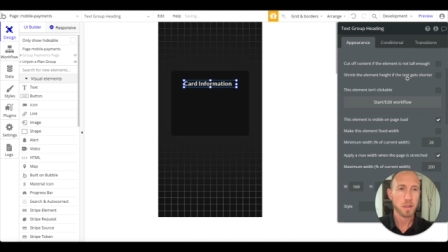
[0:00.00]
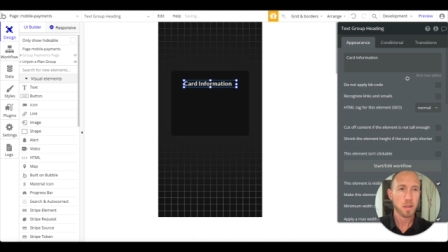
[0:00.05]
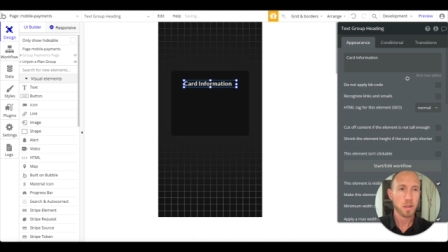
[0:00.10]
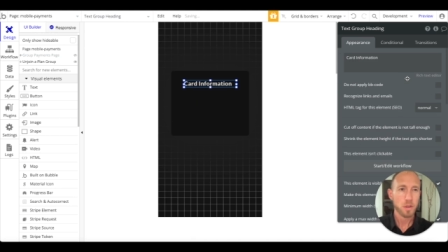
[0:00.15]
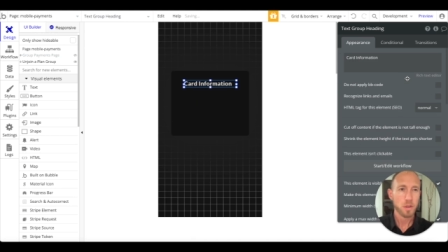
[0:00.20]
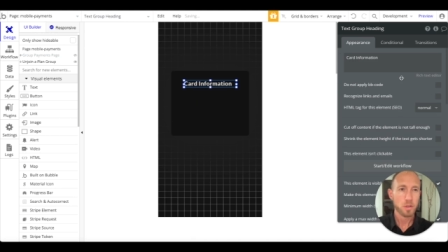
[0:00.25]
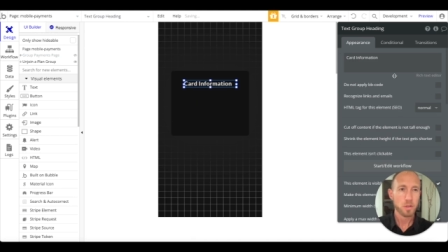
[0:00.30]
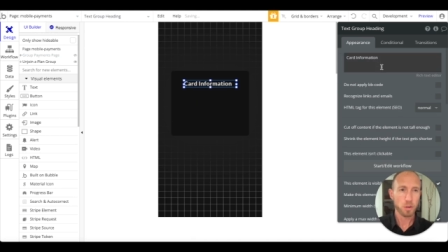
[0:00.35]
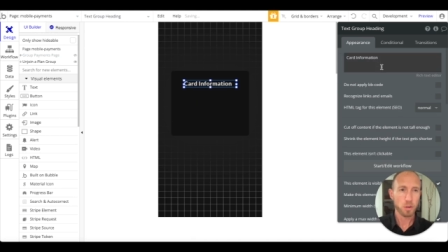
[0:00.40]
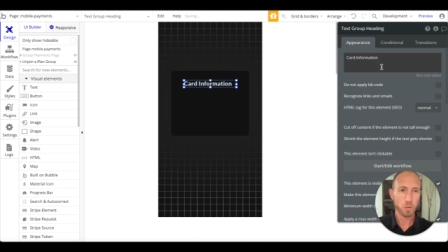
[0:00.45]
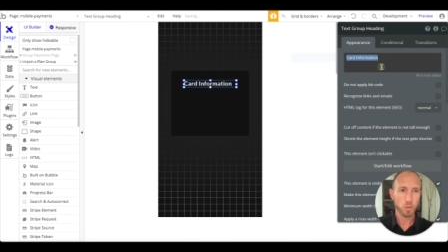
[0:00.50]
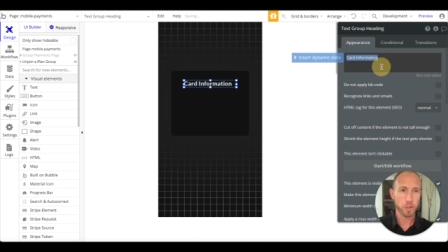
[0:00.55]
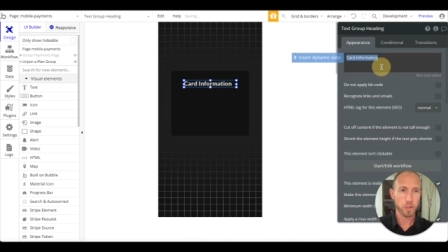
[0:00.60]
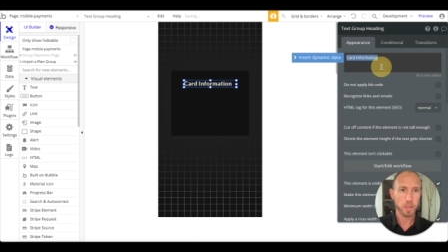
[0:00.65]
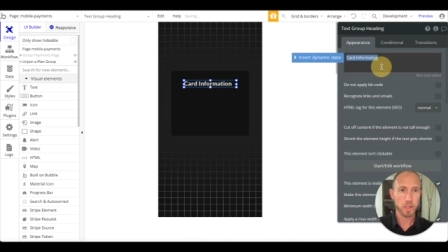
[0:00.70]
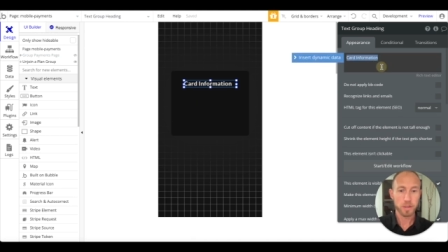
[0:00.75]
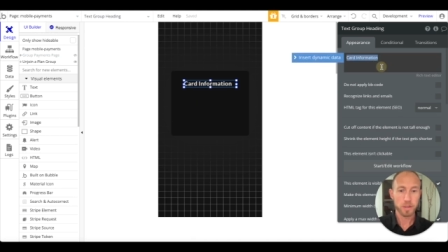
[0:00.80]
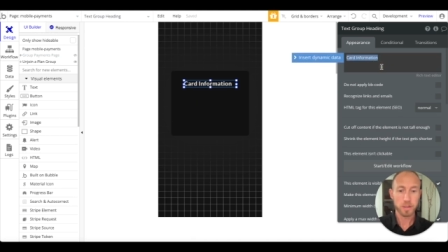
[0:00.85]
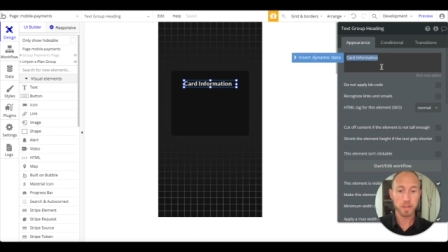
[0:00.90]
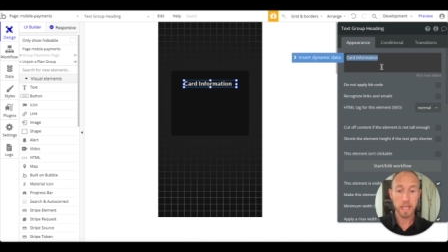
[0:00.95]
so we're
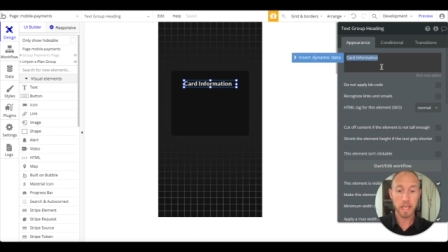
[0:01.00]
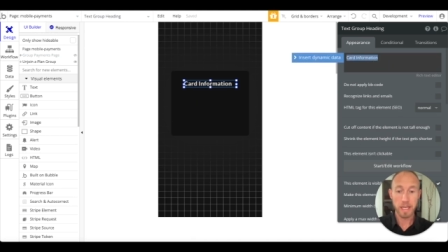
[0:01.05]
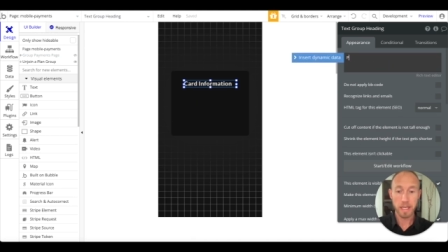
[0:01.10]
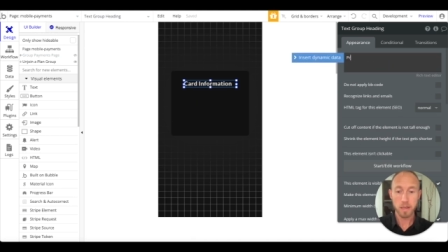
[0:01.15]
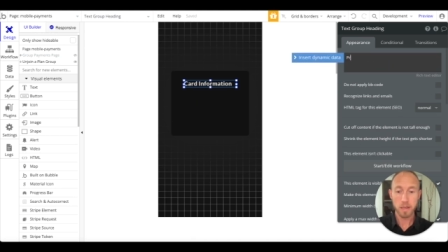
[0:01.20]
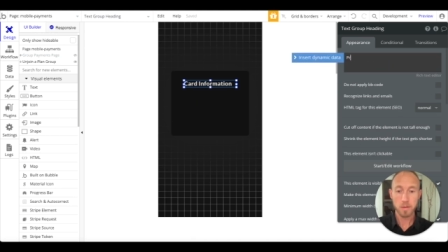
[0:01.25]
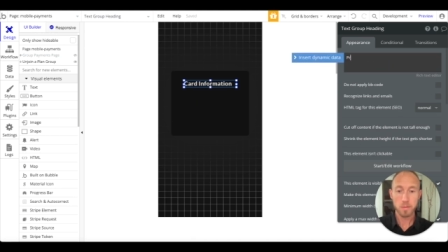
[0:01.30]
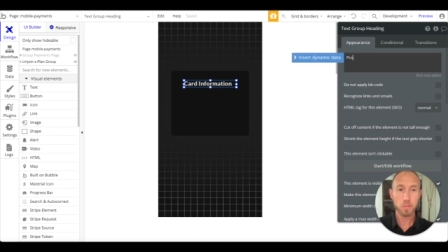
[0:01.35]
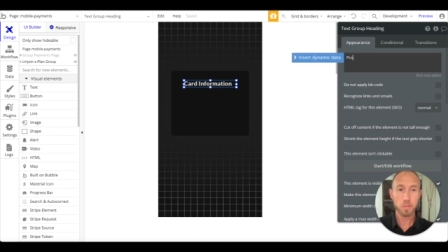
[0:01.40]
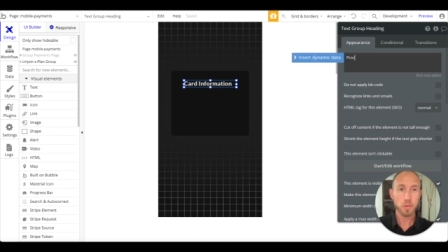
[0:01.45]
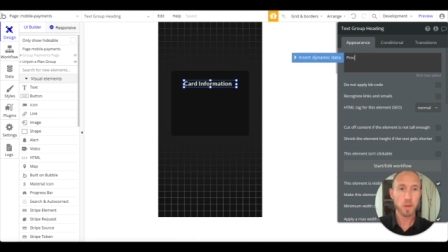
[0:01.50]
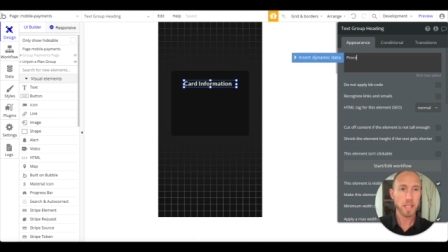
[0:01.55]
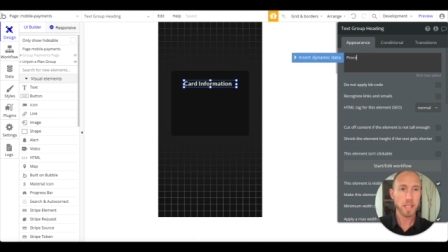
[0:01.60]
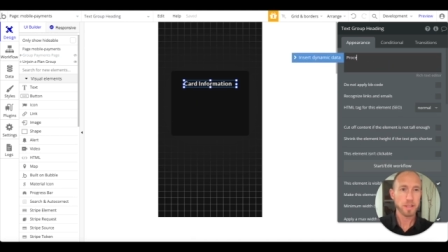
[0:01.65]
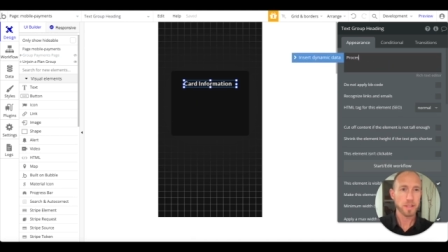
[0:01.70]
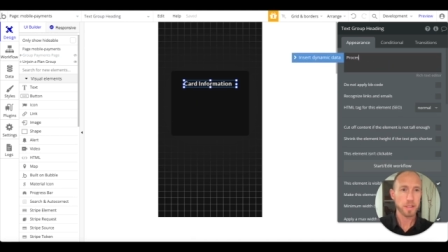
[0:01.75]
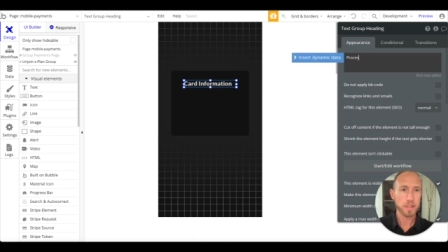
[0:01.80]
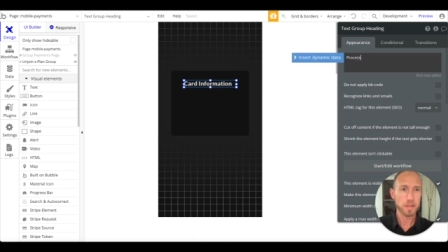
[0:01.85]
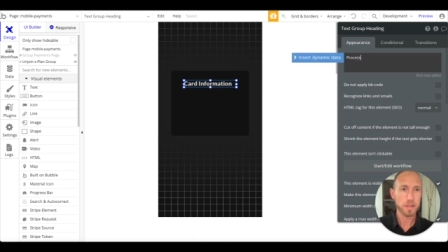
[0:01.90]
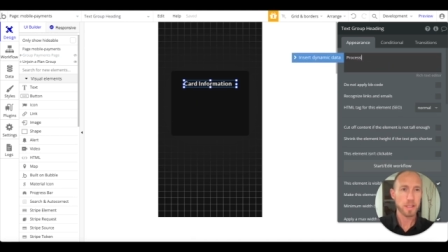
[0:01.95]
going to say
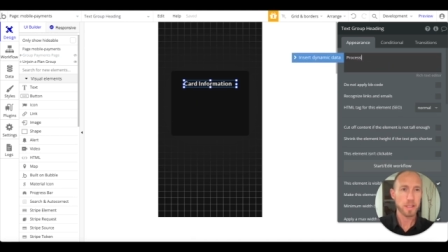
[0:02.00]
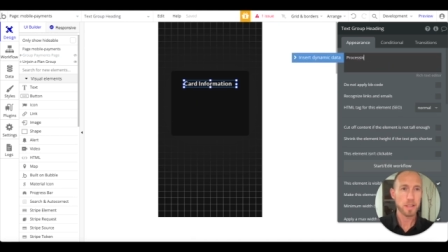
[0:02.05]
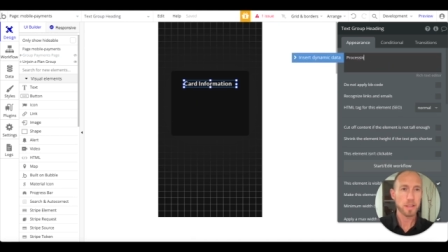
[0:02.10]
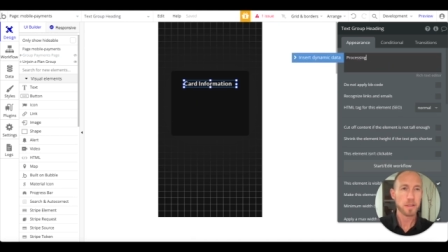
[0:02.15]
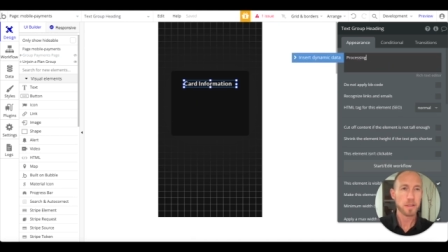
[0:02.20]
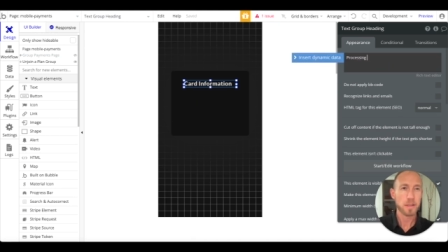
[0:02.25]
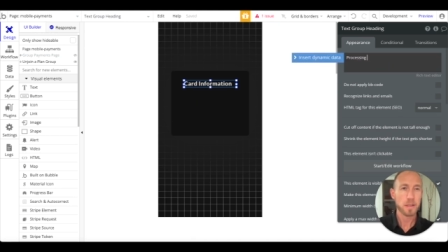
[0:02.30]
processing